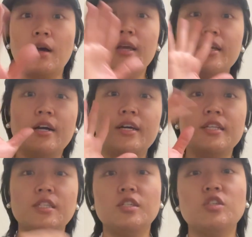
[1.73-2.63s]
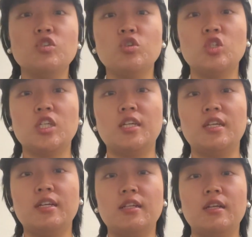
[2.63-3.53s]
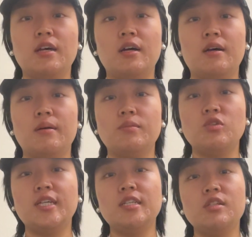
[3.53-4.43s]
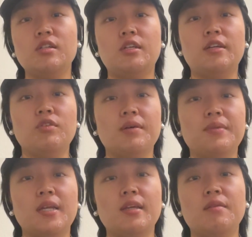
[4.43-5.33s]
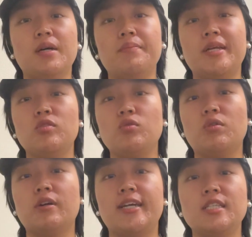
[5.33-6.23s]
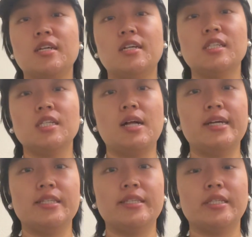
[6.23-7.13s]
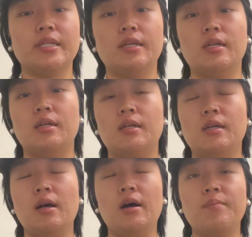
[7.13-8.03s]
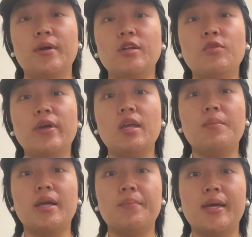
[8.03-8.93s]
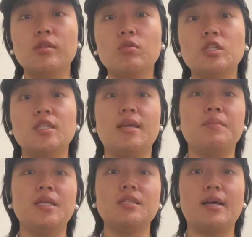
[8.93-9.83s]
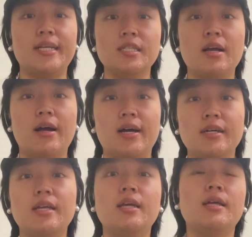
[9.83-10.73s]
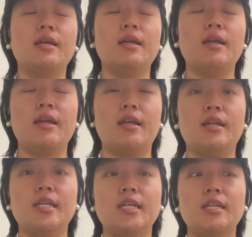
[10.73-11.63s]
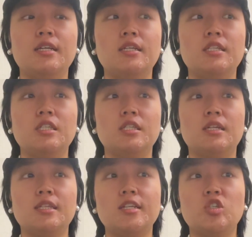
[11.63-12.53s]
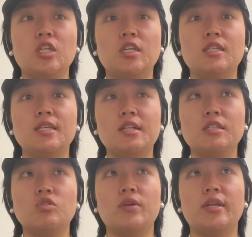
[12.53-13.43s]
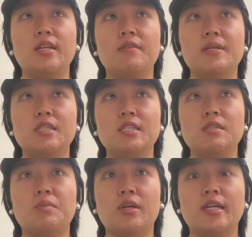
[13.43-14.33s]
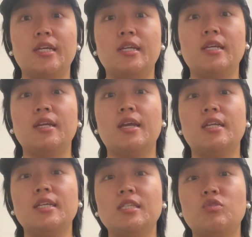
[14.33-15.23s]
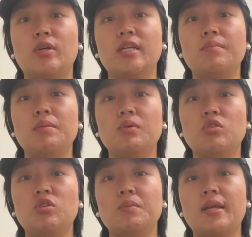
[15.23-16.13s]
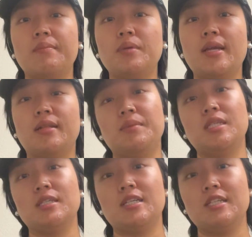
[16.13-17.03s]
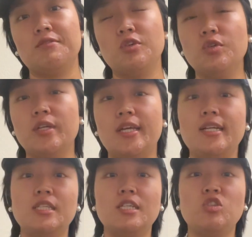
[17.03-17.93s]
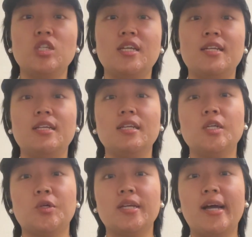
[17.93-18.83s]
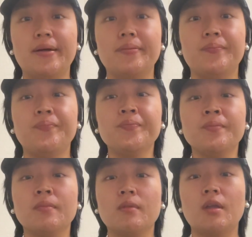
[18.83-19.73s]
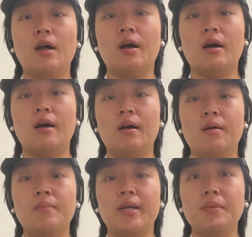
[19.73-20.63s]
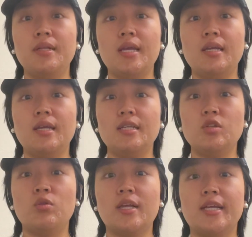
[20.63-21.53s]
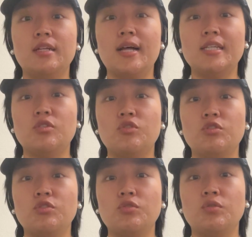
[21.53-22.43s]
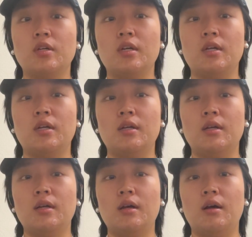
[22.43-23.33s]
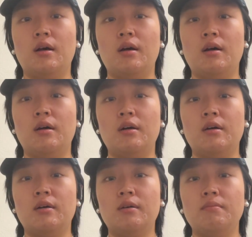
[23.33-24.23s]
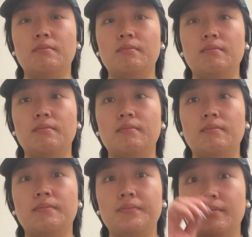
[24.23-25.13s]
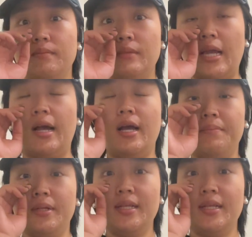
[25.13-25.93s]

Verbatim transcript: Hi guys, this is Hyojin. Um, today is learning from taking my mentor Ice Kang's class. Um, by the way, my mentor's name is Ice Kang and he's teaching sales, training, business marketing, and he's training people to be happy and be successful. He's teaching in Korea. Um, I've been taking his online class through, uh, yeah, I've been